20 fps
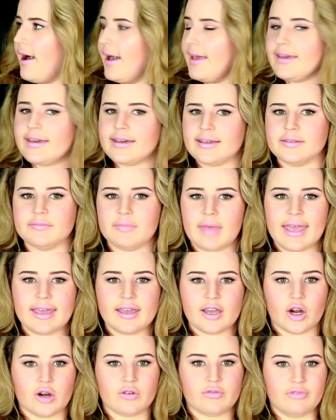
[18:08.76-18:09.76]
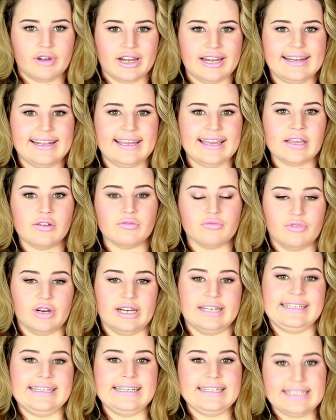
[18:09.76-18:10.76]
I can make a really,
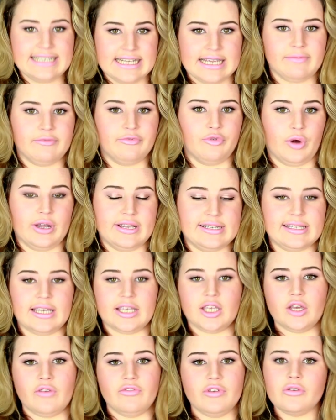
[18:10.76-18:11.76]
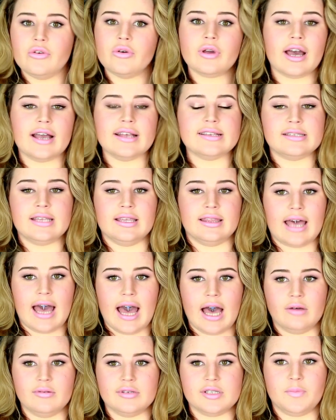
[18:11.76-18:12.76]
really deep voice. Like, have you guys seen the
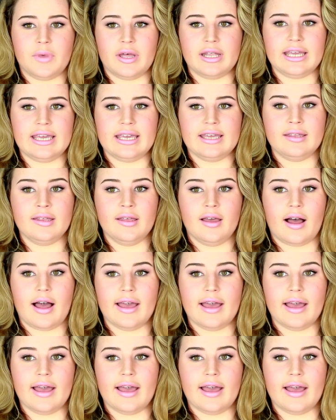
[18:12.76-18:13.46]
house bunny?